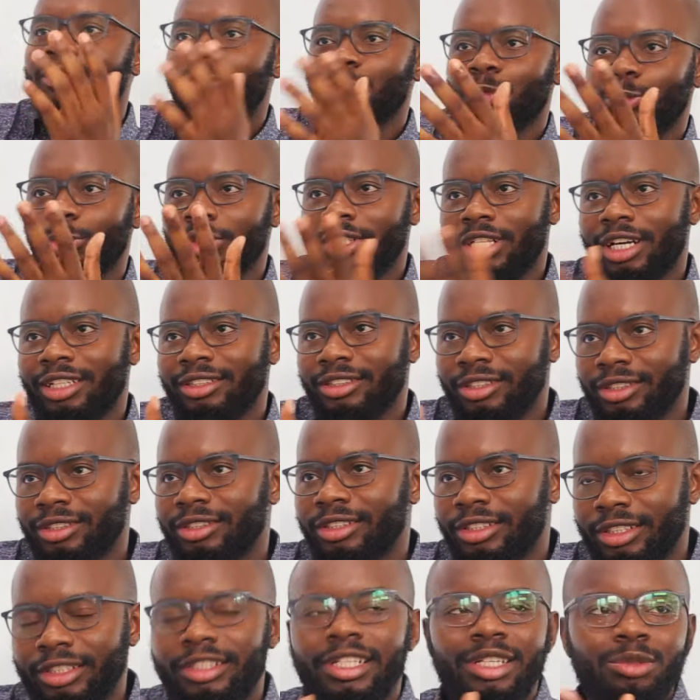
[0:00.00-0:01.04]
We are this.
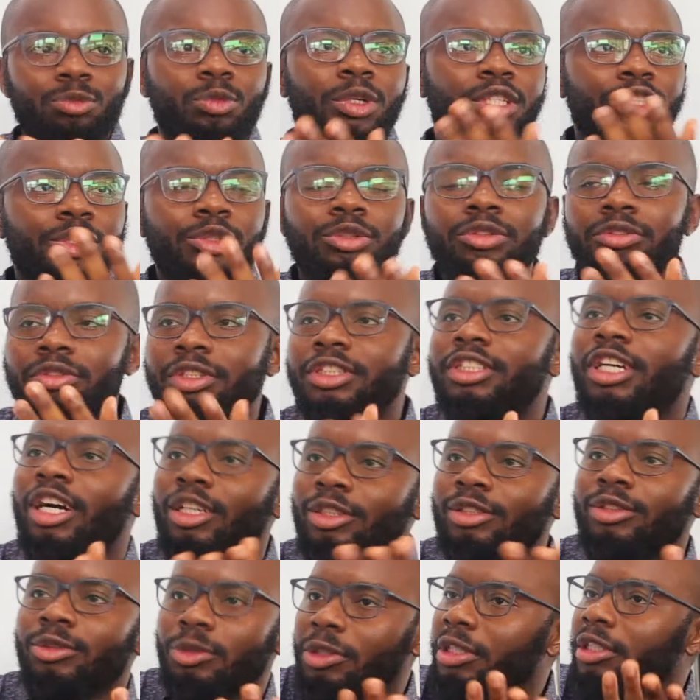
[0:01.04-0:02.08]
The same way you reach
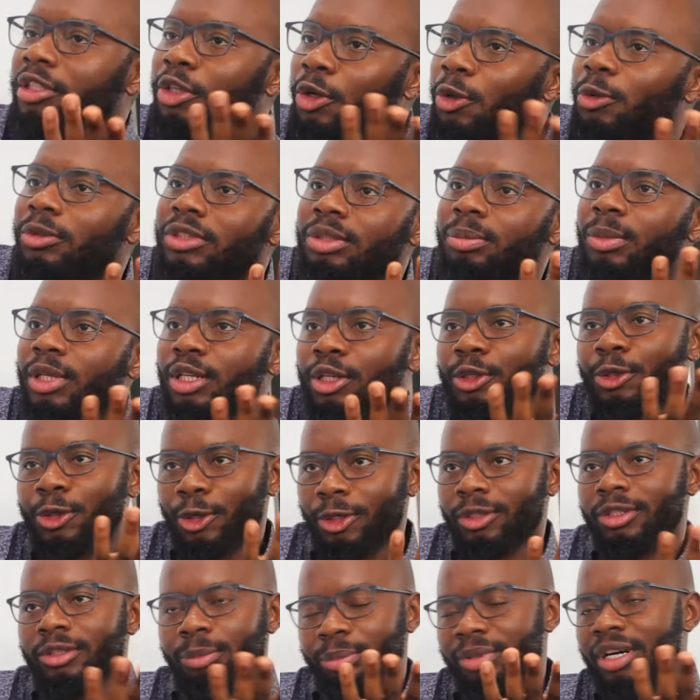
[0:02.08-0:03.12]
out, you can cold email
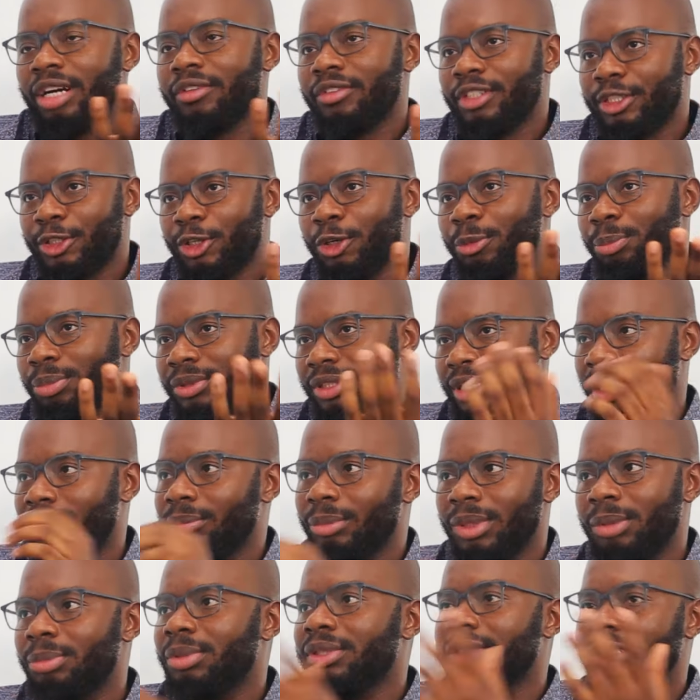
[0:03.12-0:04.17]
a private company and
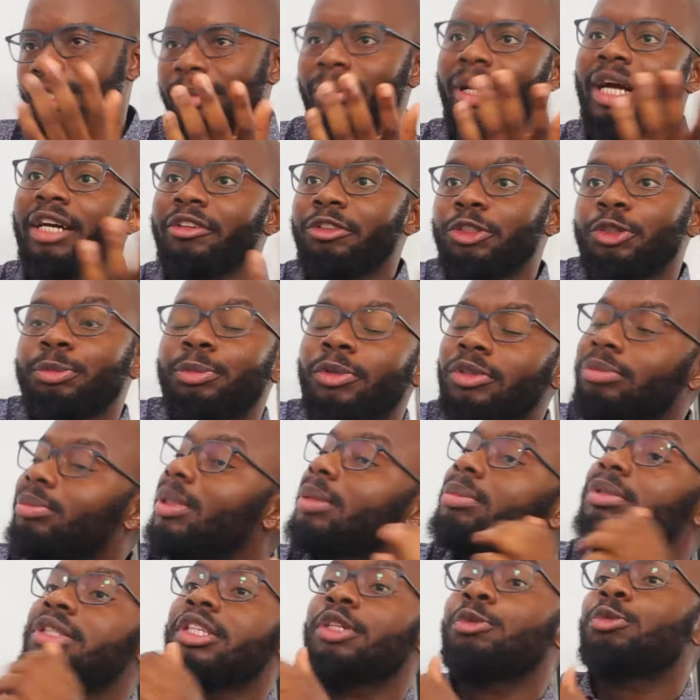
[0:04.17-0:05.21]
maybe they might respond,
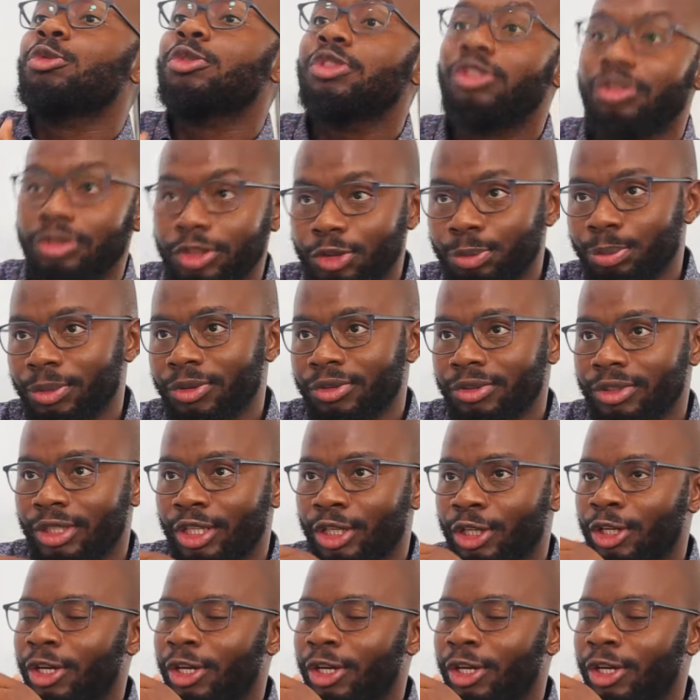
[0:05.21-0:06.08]
maybe they won't respond.